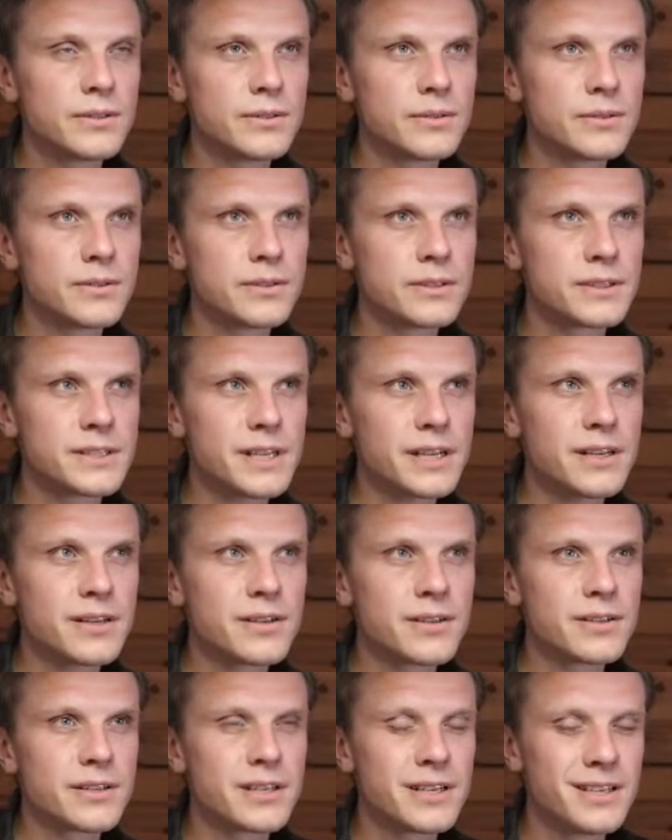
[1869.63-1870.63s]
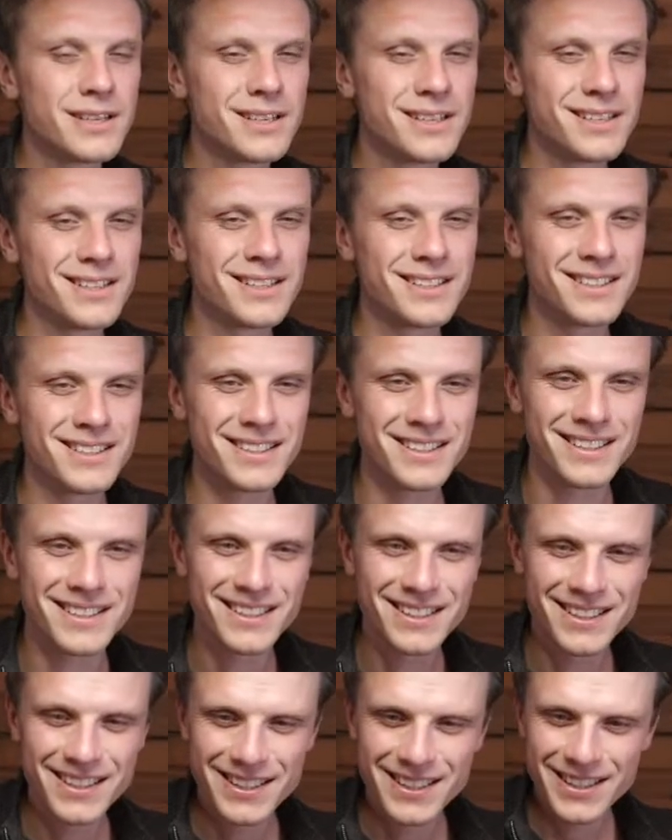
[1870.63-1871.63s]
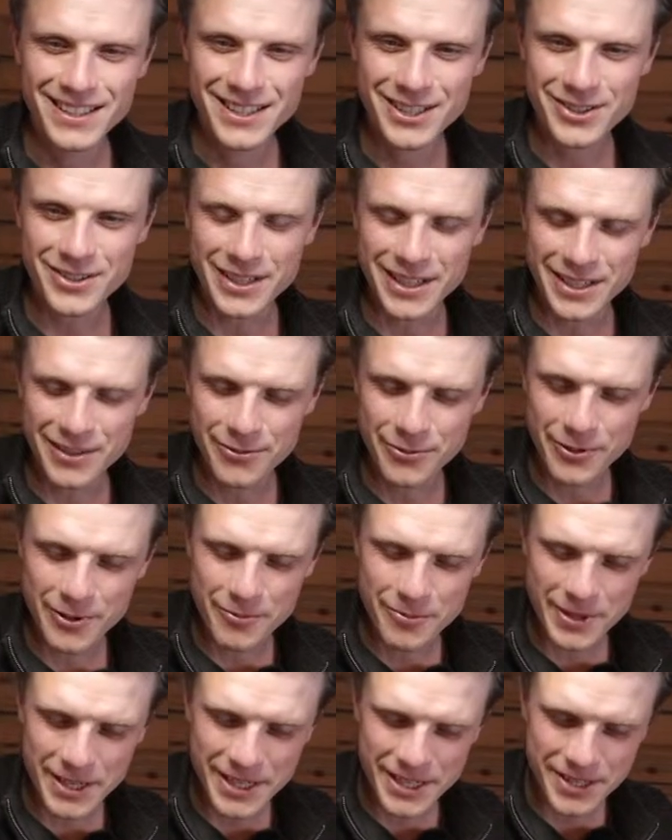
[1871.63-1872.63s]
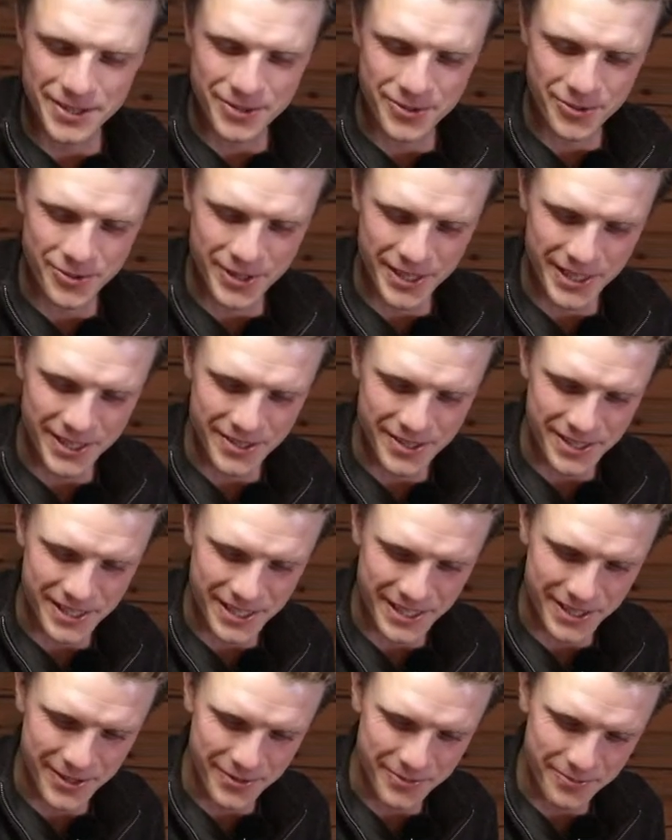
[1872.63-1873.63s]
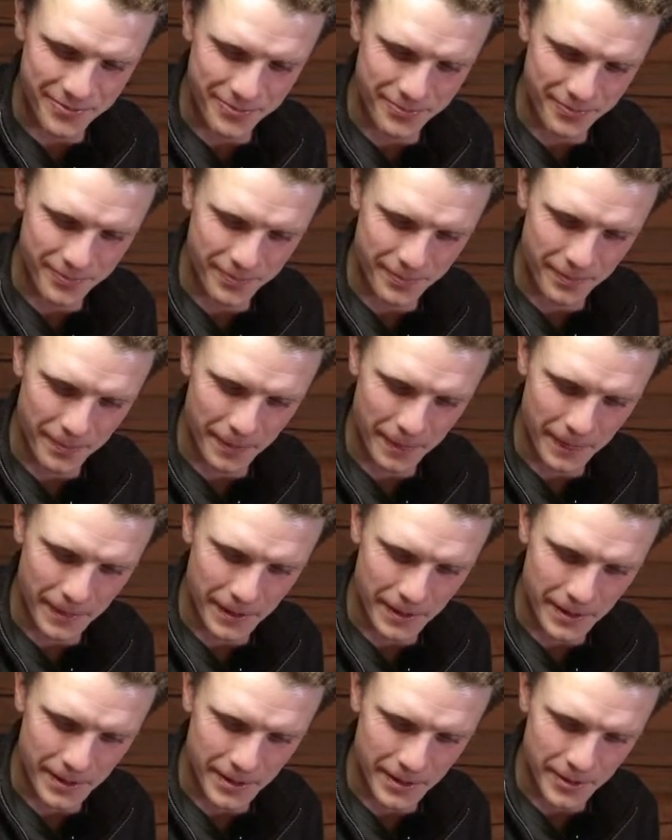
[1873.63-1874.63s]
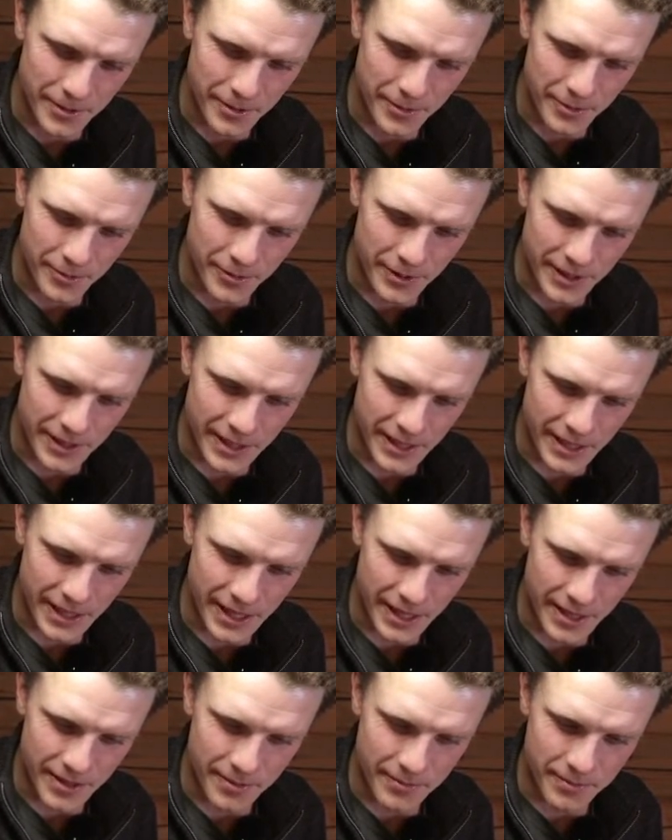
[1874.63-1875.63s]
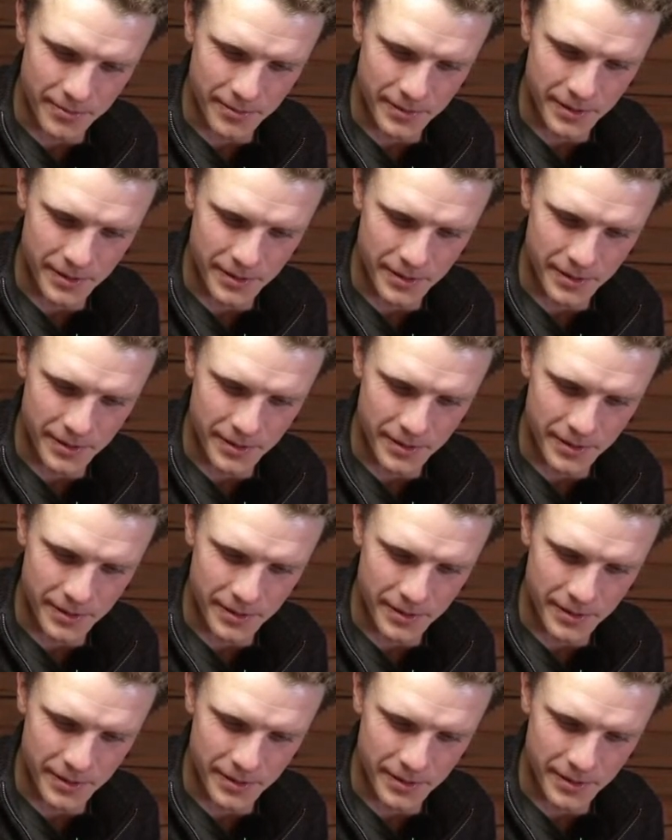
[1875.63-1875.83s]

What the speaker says: second try. If we've been here 2 years now, we've been